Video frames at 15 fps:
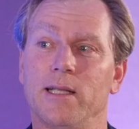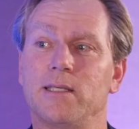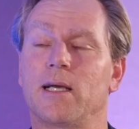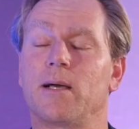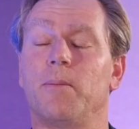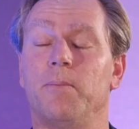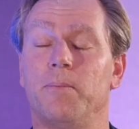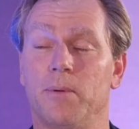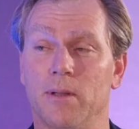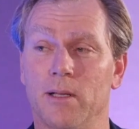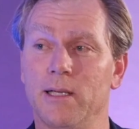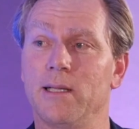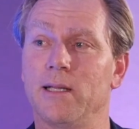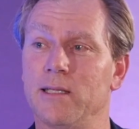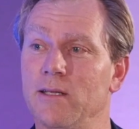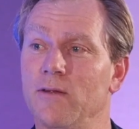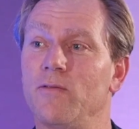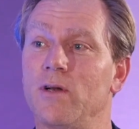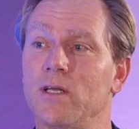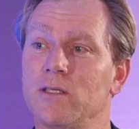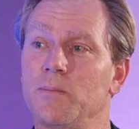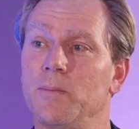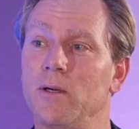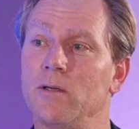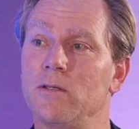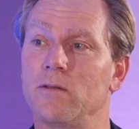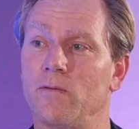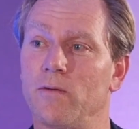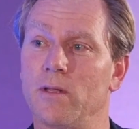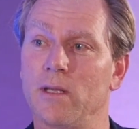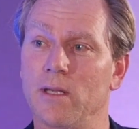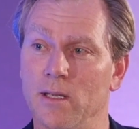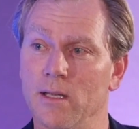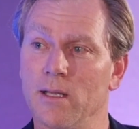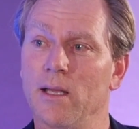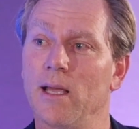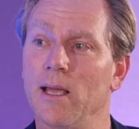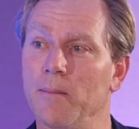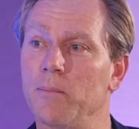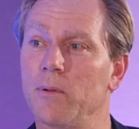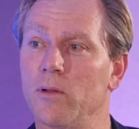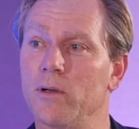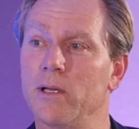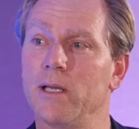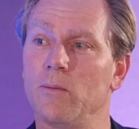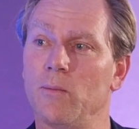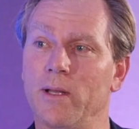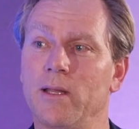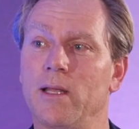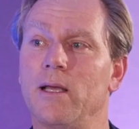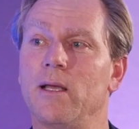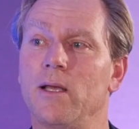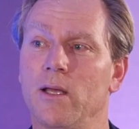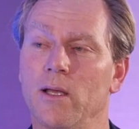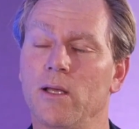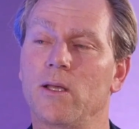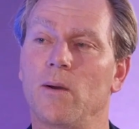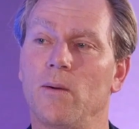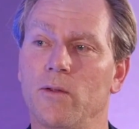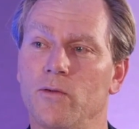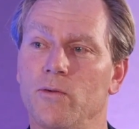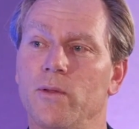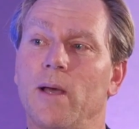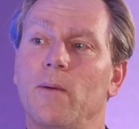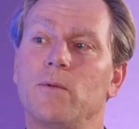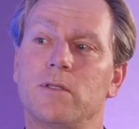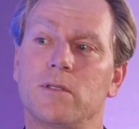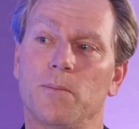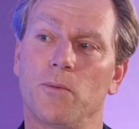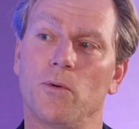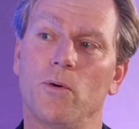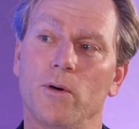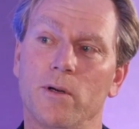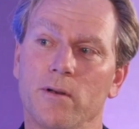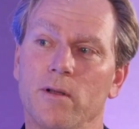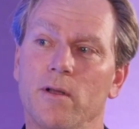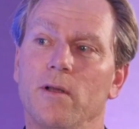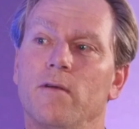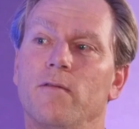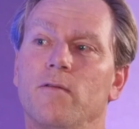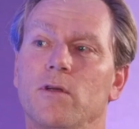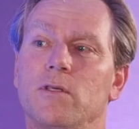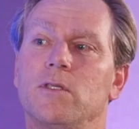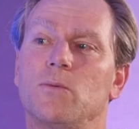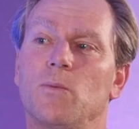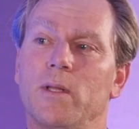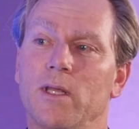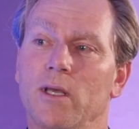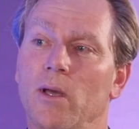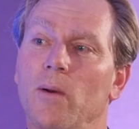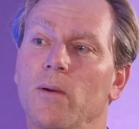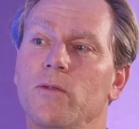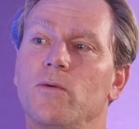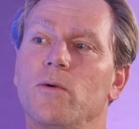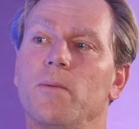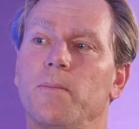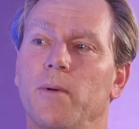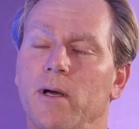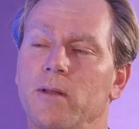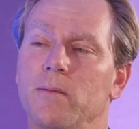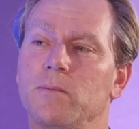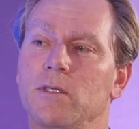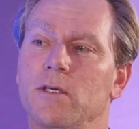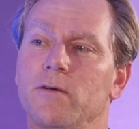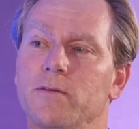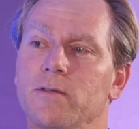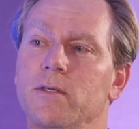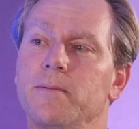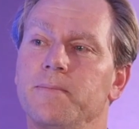It's a completely different experience for the employee when they're going through that with support versus when they're going through it by themselves.